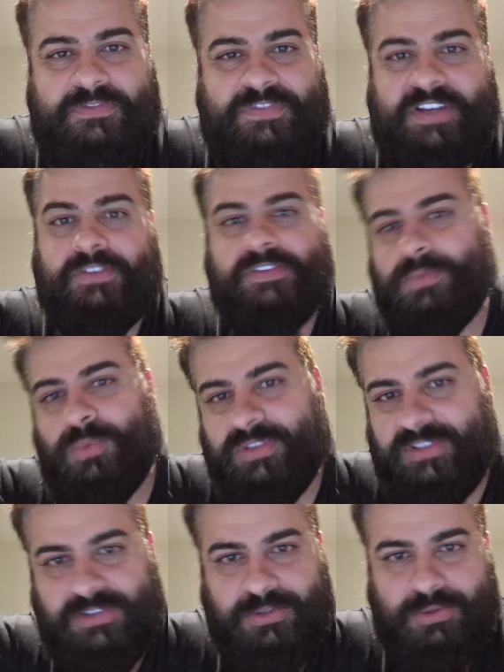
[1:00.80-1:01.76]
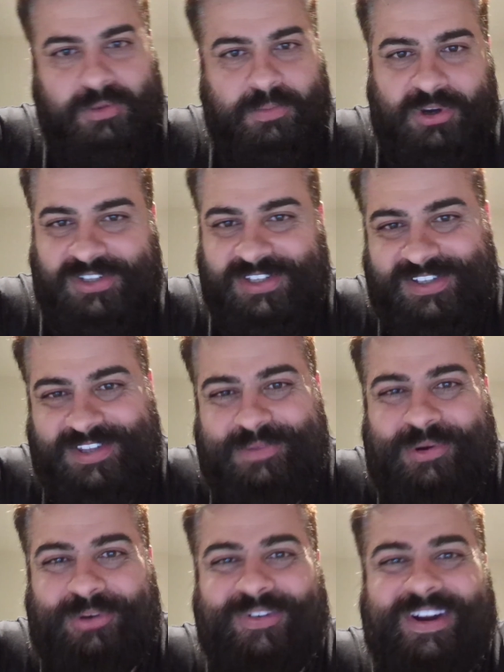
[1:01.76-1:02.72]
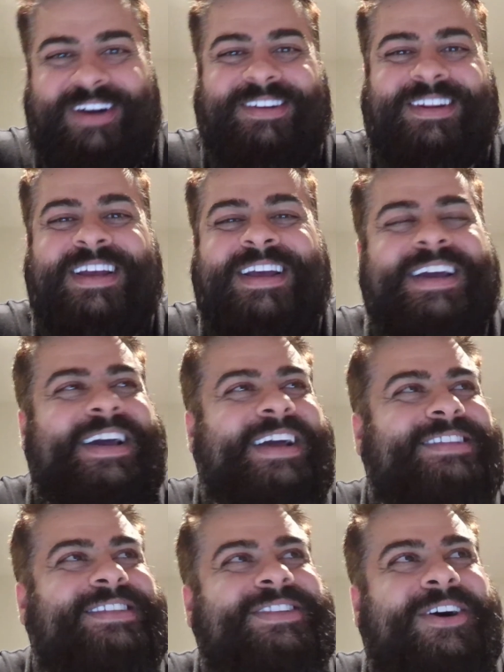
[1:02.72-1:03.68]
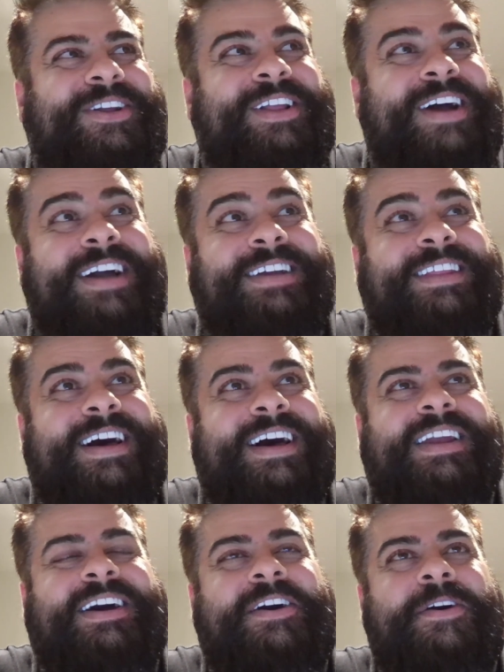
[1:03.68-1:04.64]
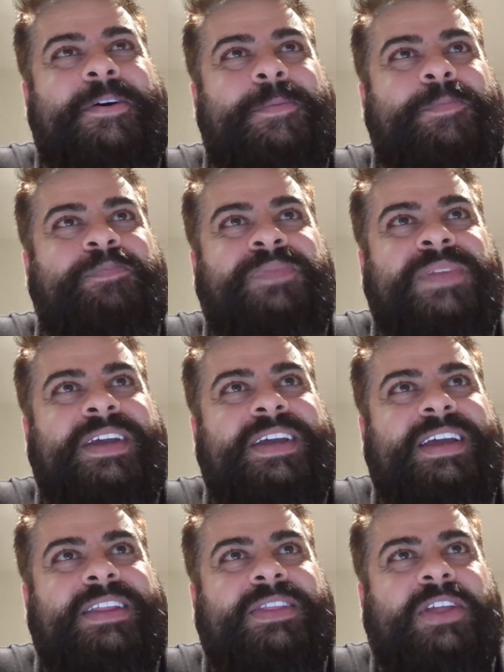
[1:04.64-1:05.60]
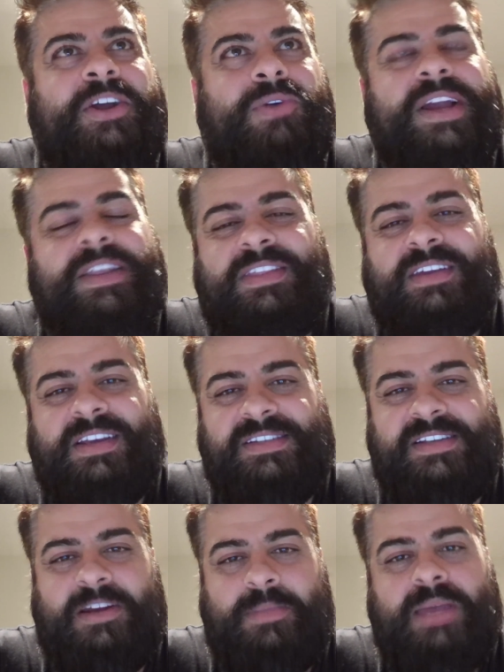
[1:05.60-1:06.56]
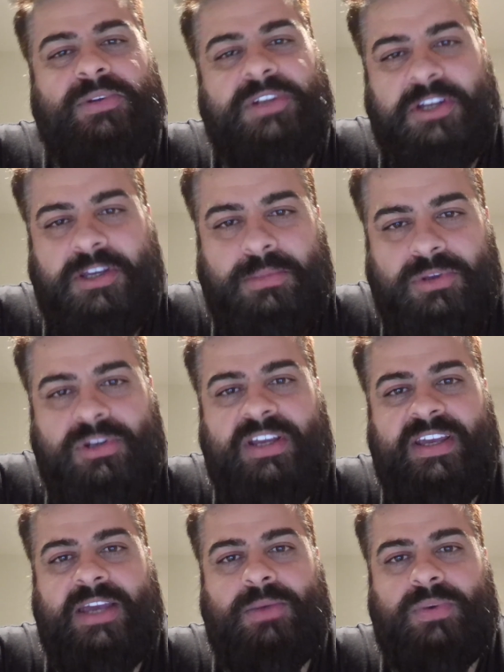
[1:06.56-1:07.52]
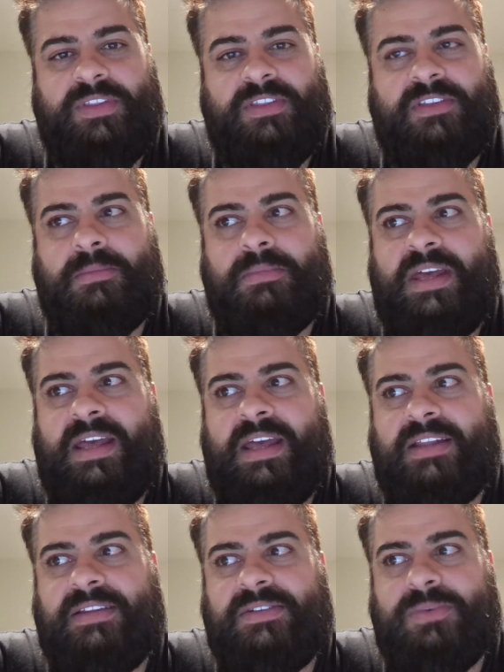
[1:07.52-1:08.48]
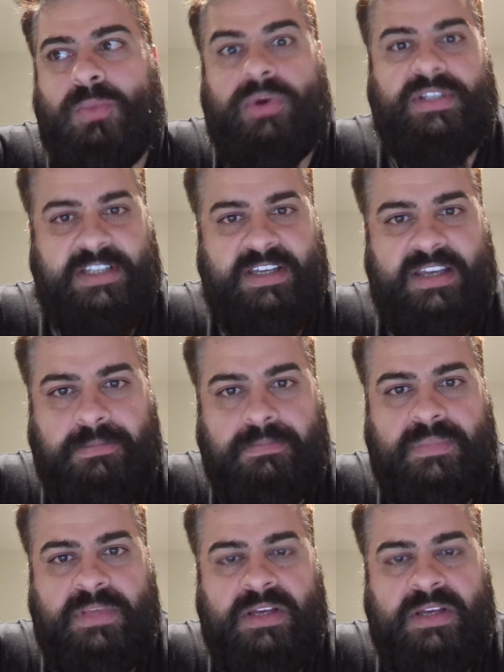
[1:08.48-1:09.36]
tells them what to do and bosses them around. It's not like that. The great thing is that I'm able to communicate with them and we're a team.